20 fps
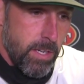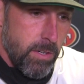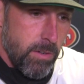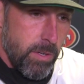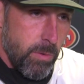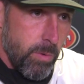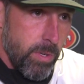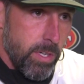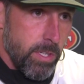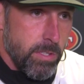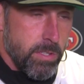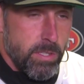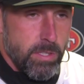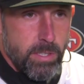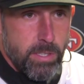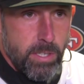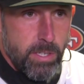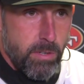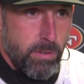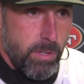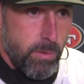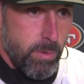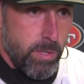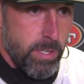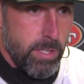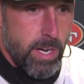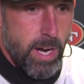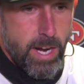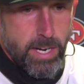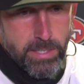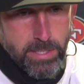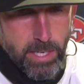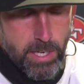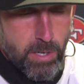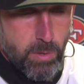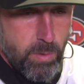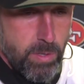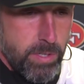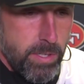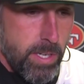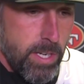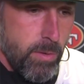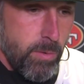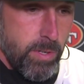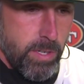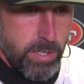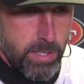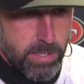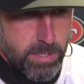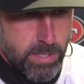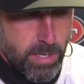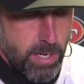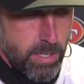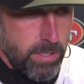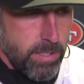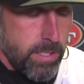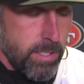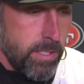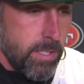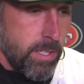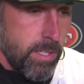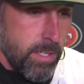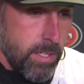know he went into Hightower one day, went into Sala.